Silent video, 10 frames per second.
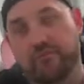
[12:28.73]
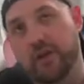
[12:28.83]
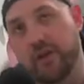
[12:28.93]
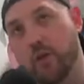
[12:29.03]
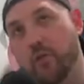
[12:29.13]

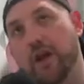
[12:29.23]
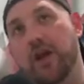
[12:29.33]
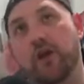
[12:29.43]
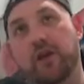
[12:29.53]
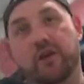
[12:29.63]
you know, we're
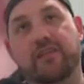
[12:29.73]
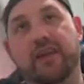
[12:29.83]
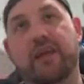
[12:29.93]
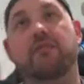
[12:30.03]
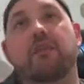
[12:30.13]
going to be
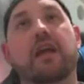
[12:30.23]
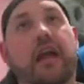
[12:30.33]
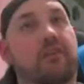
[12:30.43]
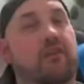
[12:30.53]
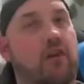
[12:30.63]
safe.
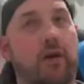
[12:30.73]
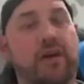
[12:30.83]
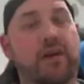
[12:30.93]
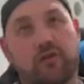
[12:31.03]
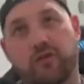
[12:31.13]
It's
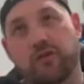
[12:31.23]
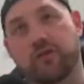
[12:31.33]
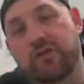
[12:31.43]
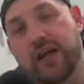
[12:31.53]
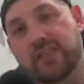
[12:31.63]
going to
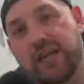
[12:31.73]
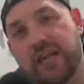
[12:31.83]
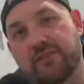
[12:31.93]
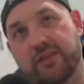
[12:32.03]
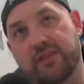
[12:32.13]
create
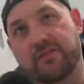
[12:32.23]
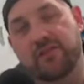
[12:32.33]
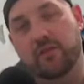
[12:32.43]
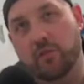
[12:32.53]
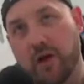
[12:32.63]
shapeshifters
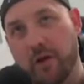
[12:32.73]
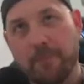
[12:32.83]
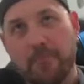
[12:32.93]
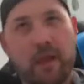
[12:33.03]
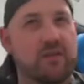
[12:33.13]
as
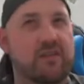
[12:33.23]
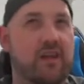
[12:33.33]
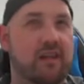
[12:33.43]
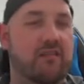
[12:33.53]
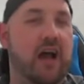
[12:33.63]
well, which is
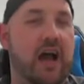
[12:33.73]
nice.